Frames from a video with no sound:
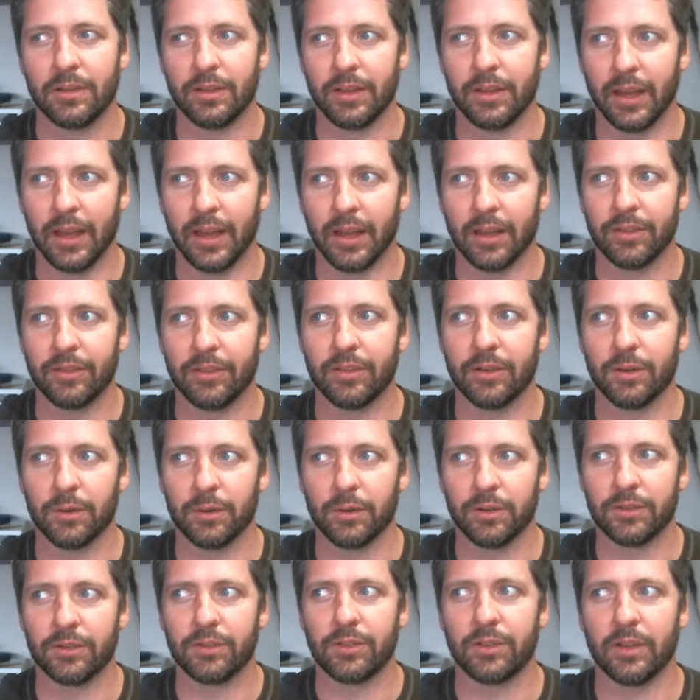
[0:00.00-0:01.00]
Yeah, there
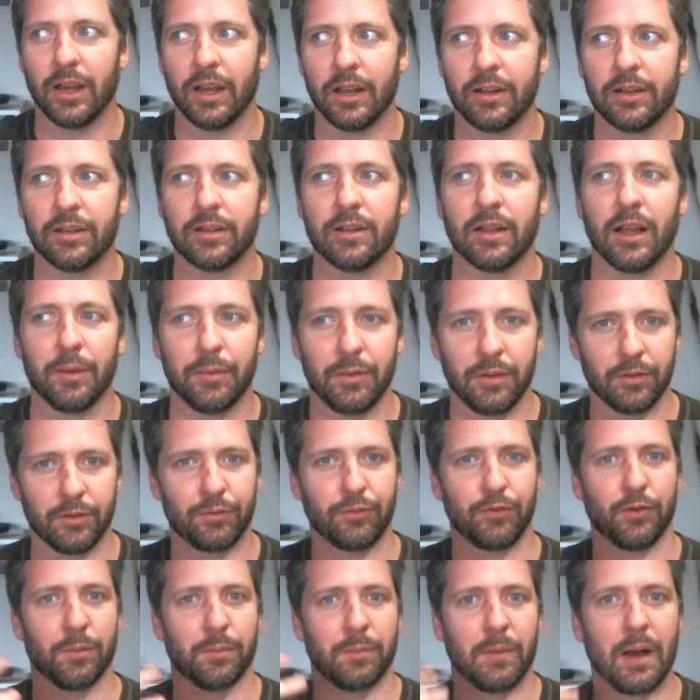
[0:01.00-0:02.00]
was, and I mean,
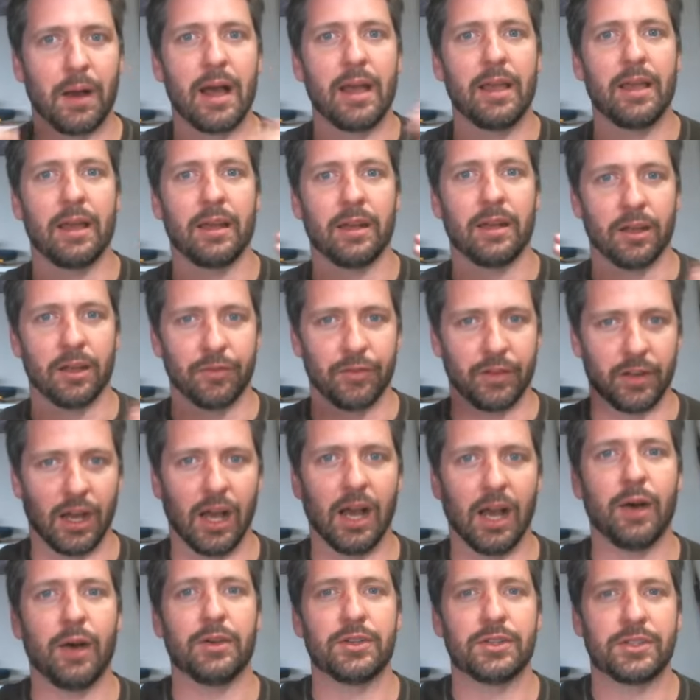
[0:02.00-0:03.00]
from my end of it,
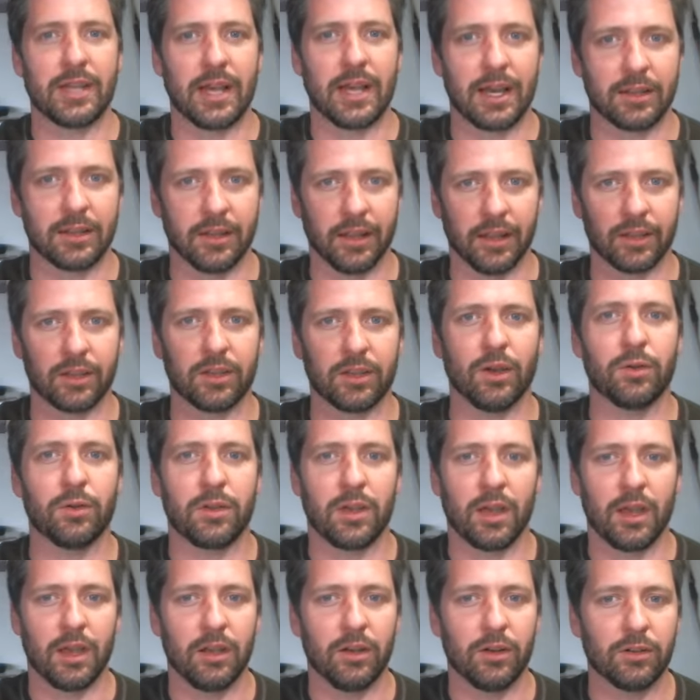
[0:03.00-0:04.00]
I always had like,
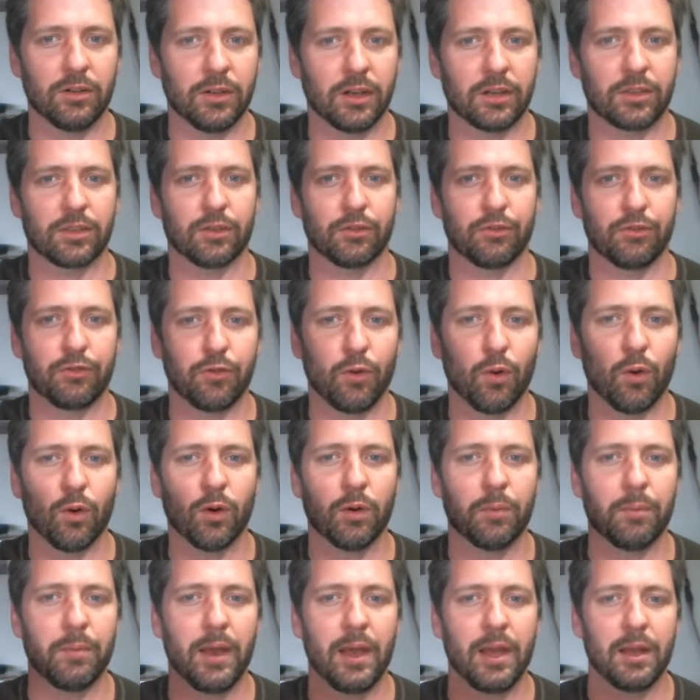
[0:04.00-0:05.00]
okay, here are like the
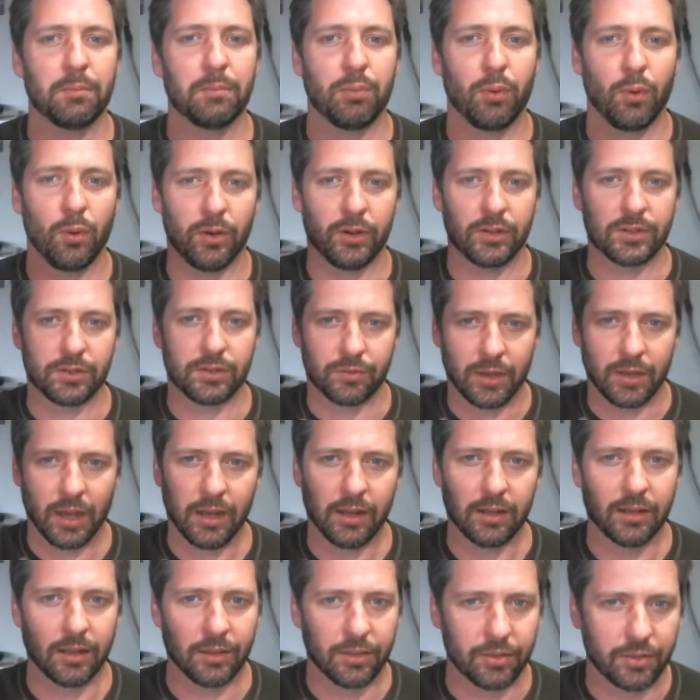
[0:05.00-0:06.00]
four main points of
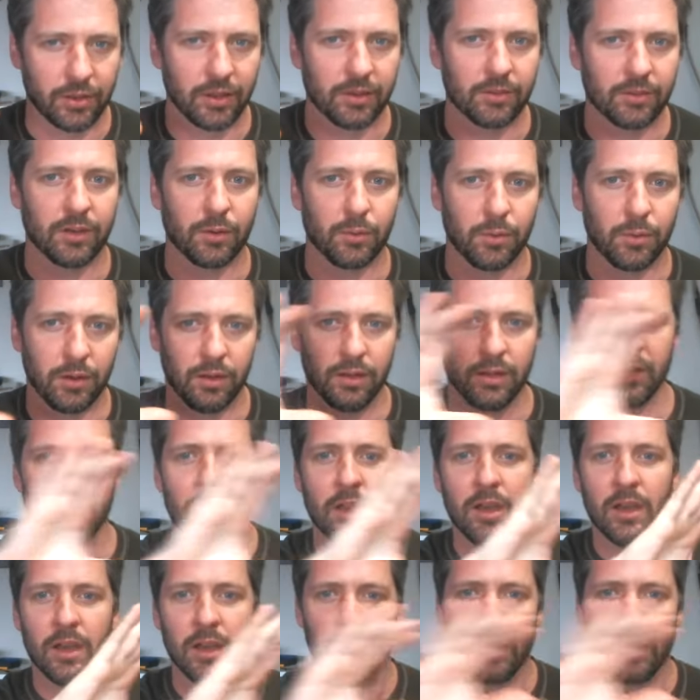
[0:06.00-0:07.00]
kind of like things that we